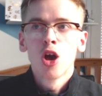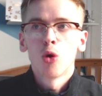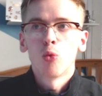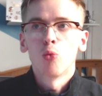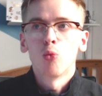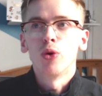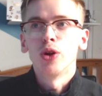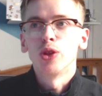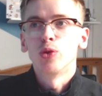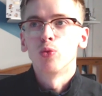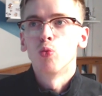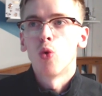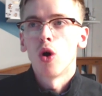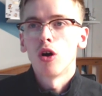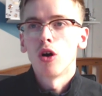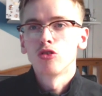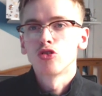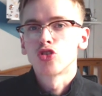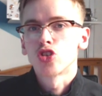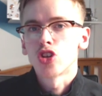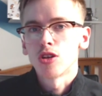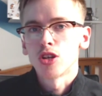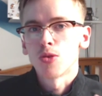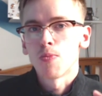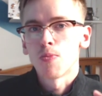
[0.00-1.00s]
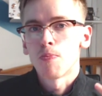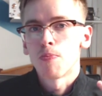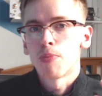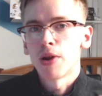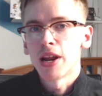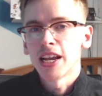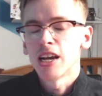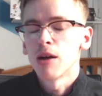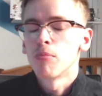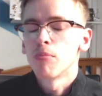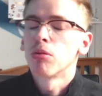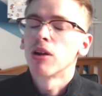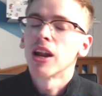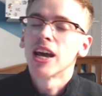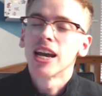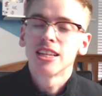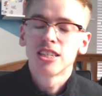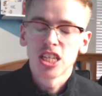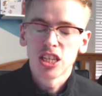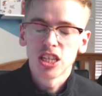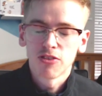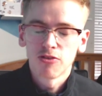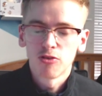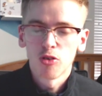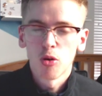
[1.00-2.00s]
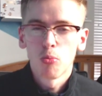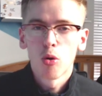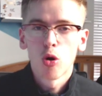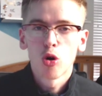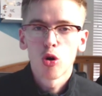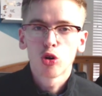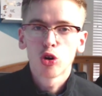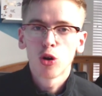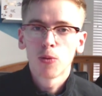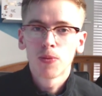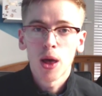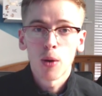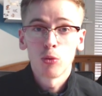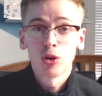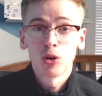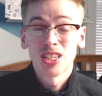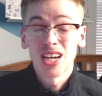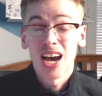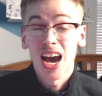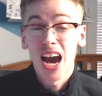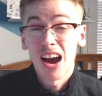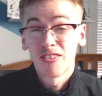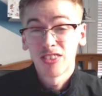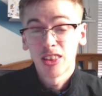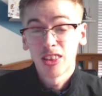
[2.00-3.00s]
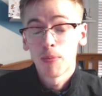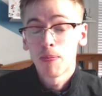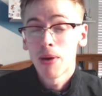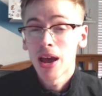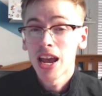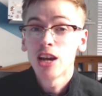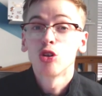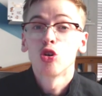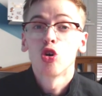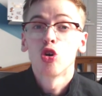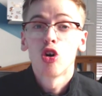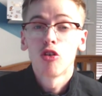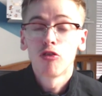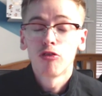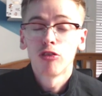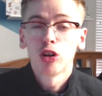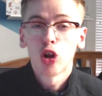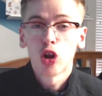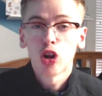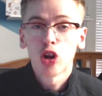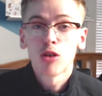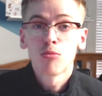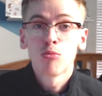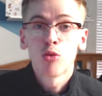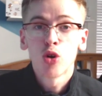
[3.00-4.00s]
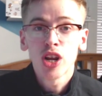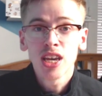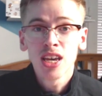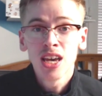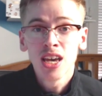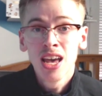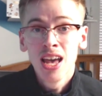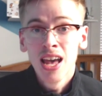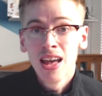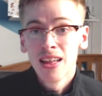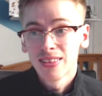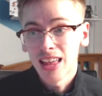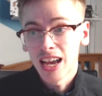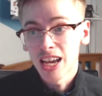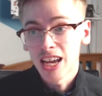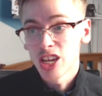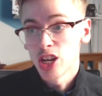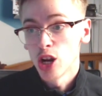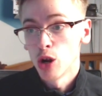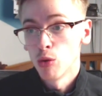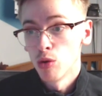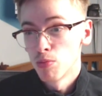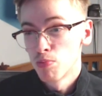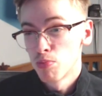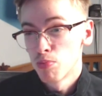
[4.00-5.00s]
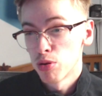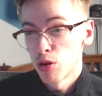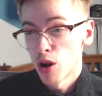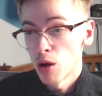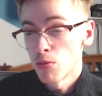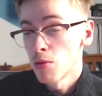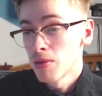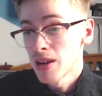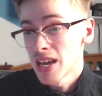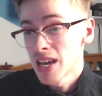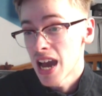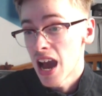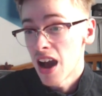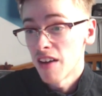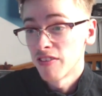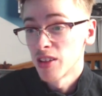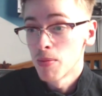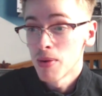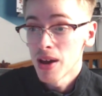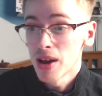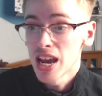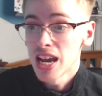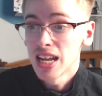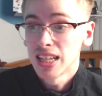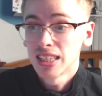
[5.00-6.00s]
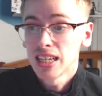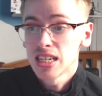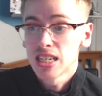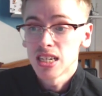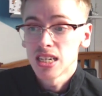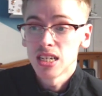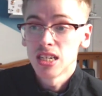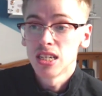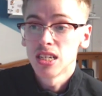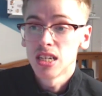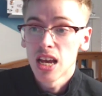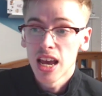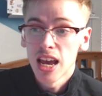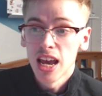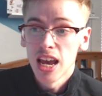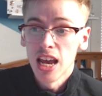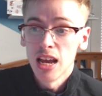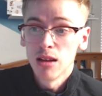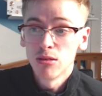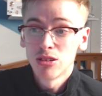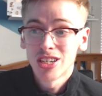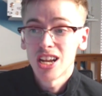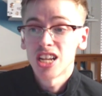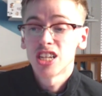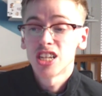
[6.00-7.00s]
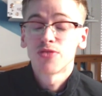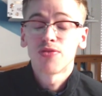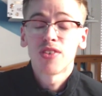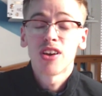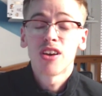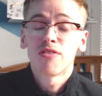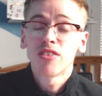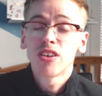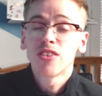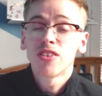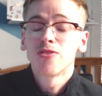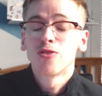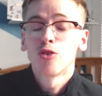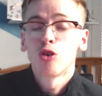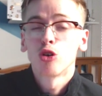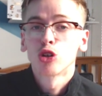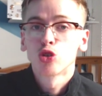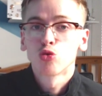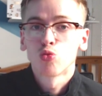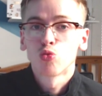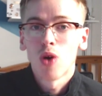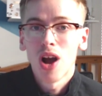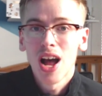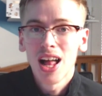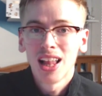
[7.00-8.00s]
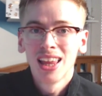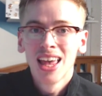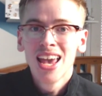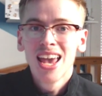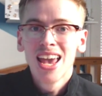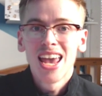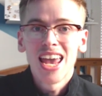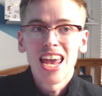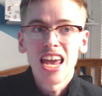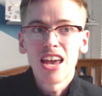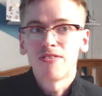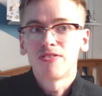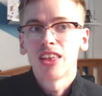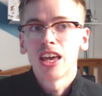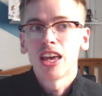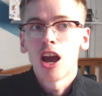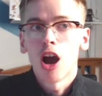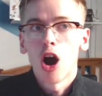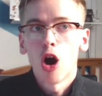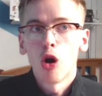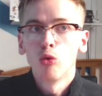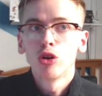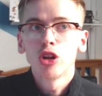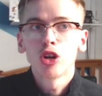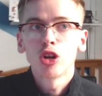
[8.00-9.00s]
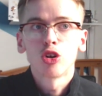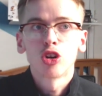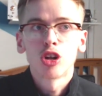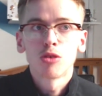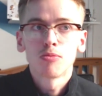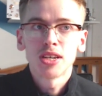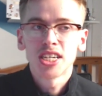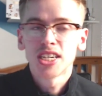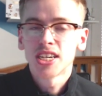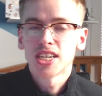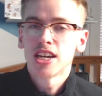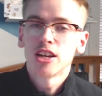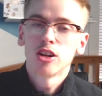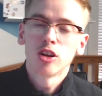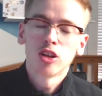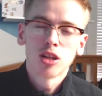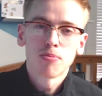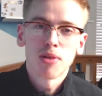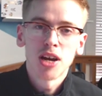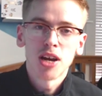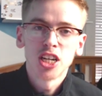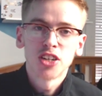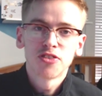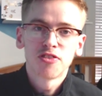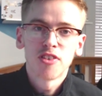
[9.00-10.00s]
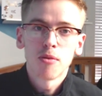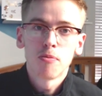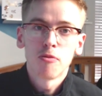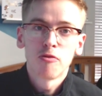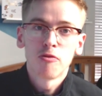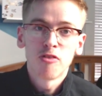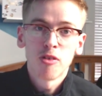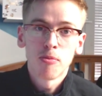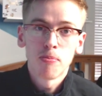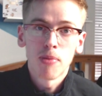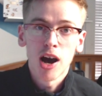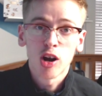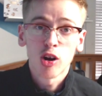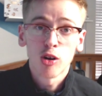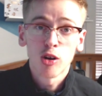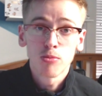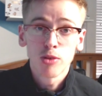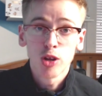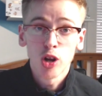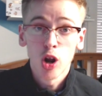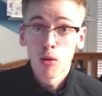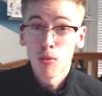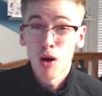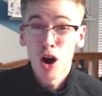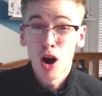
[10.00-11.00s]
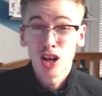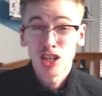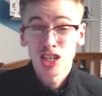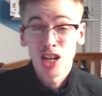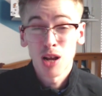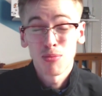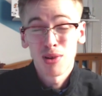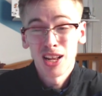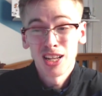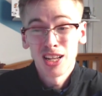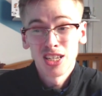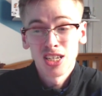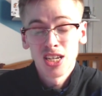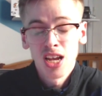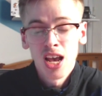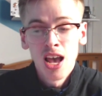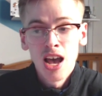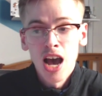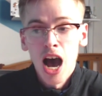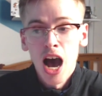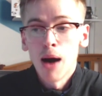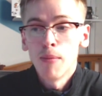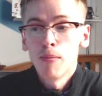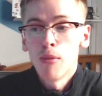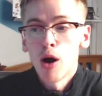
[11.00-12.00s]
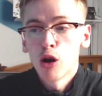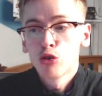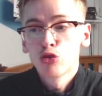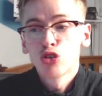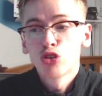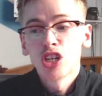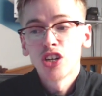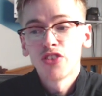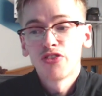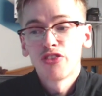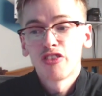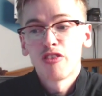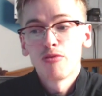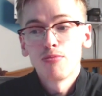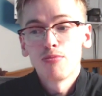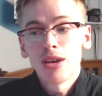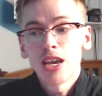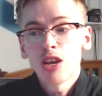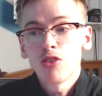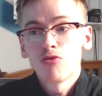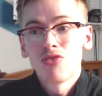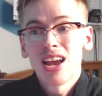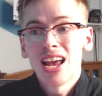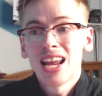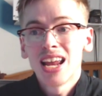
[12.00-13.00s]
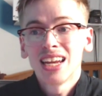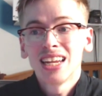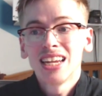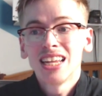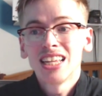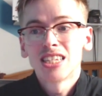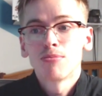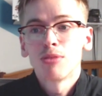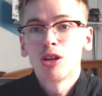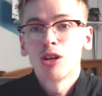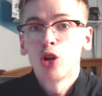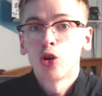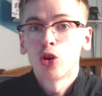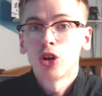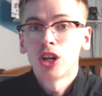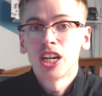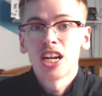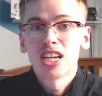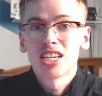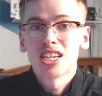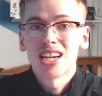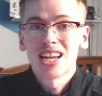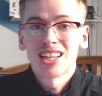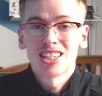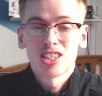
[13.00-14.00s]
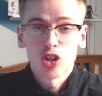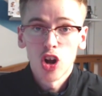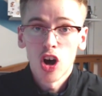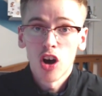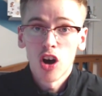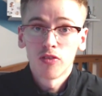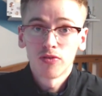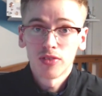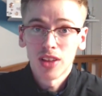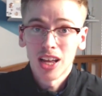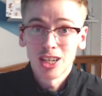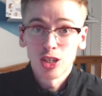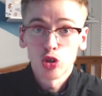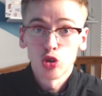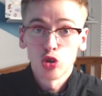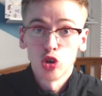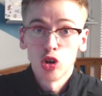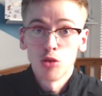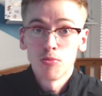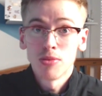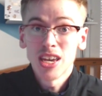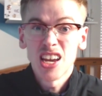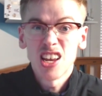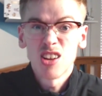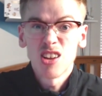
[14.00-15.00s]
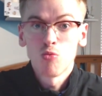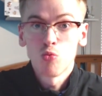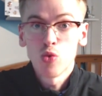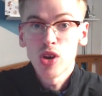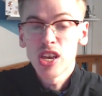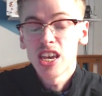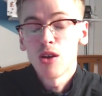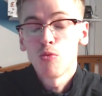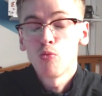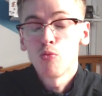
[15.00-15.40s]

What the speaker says: we'd want to bring a player to the football club that would have to pay an awful lot of money, that, you know, would probably have to pay a decent transfer fee for as well, if they're only going to be sitting on the bench for backup. You know, Marcel Brands and Marco Silva, for me, really need to be looking at a centre-half that is going to be in, week